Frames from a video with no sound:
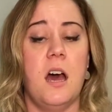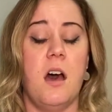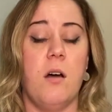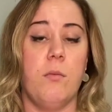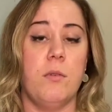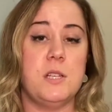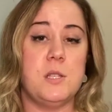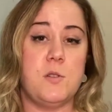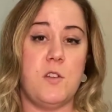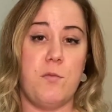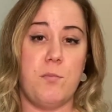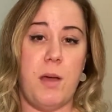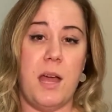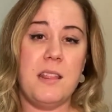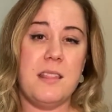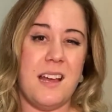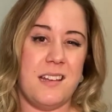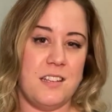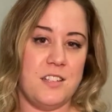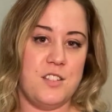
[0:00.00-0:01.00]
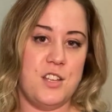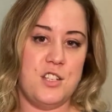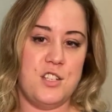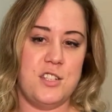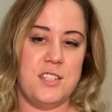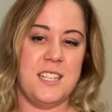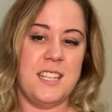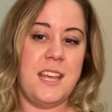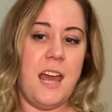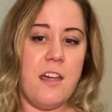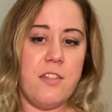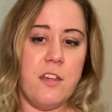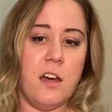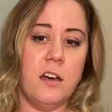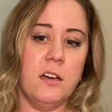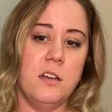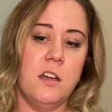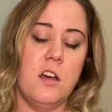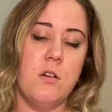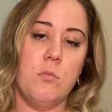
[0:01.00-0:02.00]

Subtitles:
Once we've made that decision together,